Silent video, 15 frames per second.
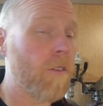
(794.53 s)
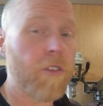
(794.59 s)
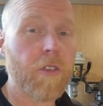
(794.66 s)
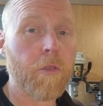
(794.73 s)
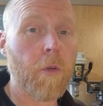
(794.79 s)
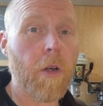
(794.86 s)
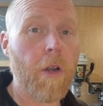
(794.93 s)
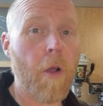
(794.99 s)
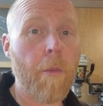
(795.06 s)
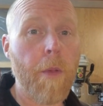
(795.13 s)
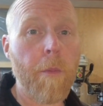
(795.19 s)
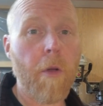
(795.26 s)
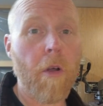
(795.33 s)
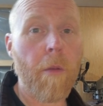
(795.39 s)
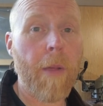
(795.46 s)
just want to know a bit
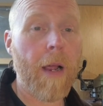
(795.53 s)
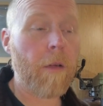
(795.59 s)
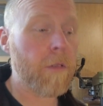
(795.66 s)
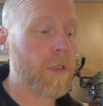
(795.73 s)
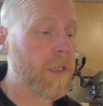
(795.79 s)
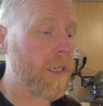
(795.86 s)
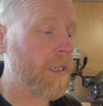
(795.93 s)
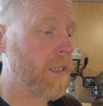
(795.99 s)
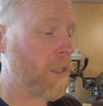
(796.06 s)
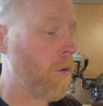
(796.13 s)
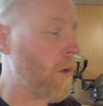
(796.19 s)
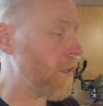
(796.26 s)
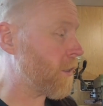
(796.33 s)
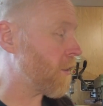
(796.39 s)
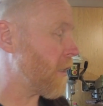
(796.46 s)
more about, stick us a
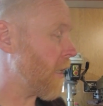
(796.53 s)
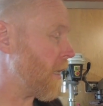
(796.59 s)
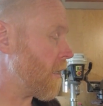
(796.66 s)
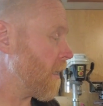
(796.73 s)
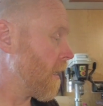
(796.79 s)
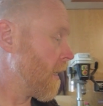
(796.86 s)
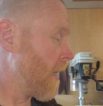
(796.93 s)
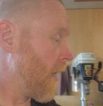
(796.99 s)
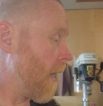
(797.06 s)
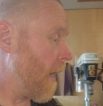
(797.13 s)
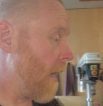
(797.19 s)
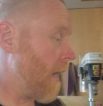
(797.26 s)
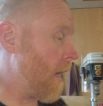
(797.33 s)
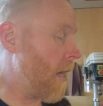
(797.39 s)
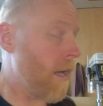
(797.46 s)
question in,
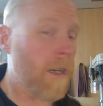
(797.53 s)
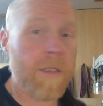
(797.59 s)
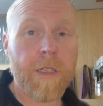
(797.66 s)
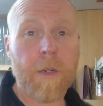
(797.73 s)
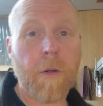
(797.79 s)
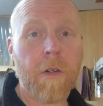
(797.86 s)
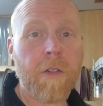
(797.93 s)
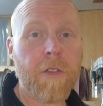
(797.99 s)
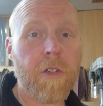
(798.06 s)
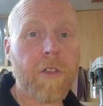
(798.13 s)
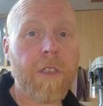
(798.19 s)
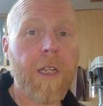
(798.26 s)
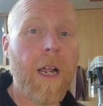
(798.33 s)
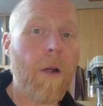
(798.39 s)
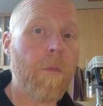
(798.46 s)
and I'll see what I can
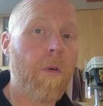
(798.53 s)
sort out.